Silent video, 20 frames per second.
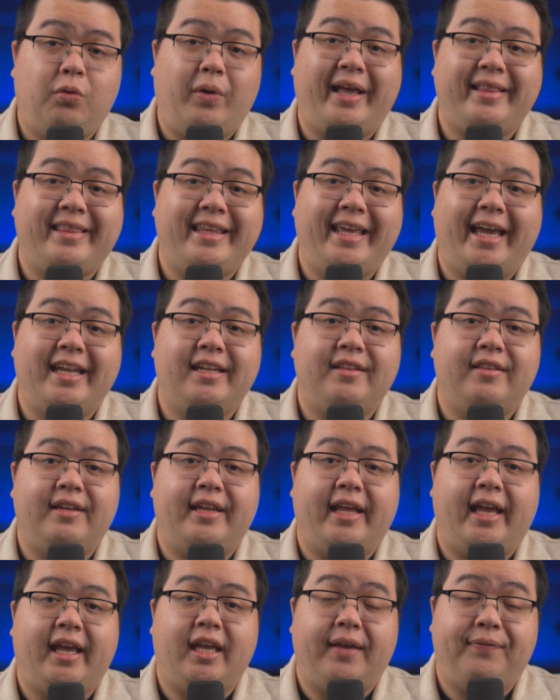at the end of the
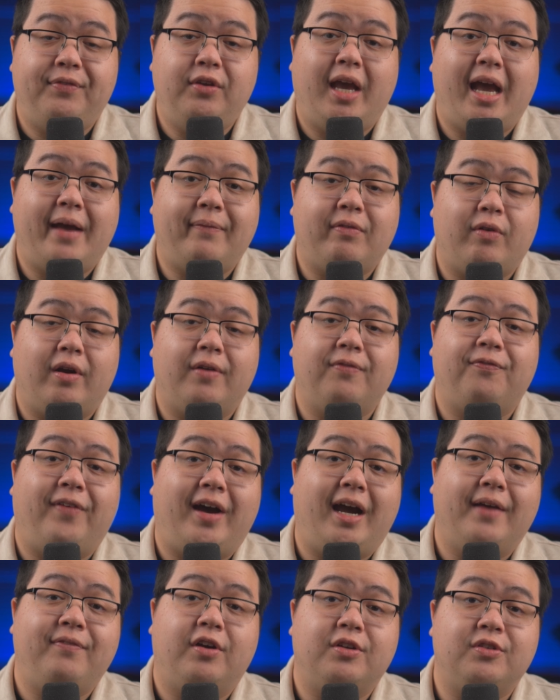day, if you have around
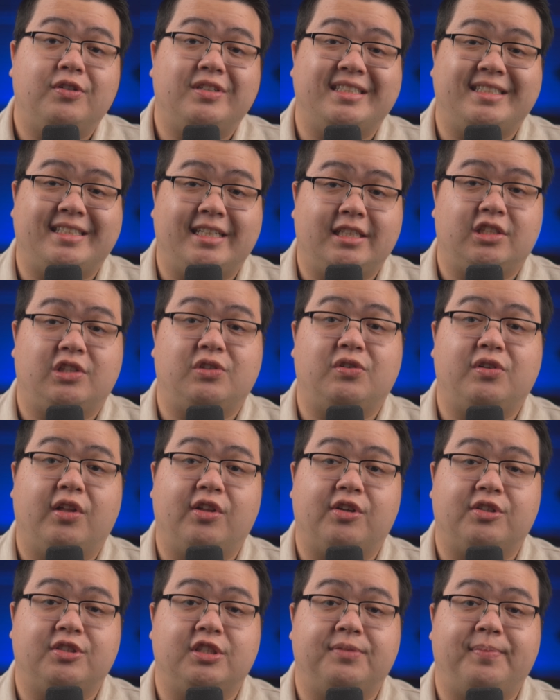$500 to
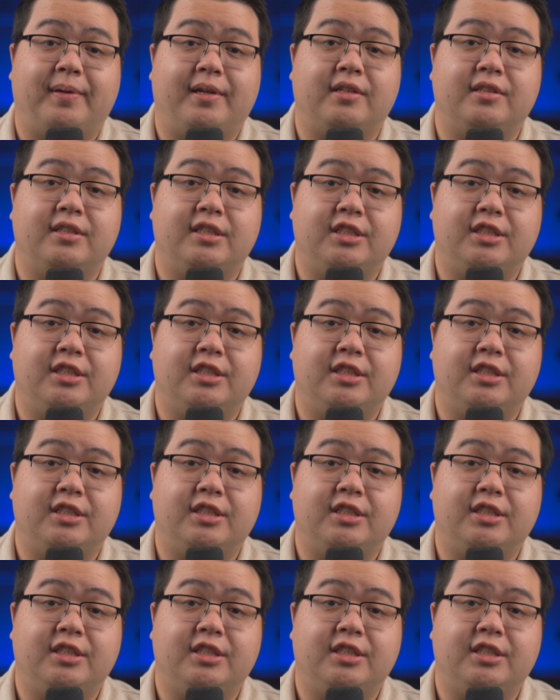$600 to spend on a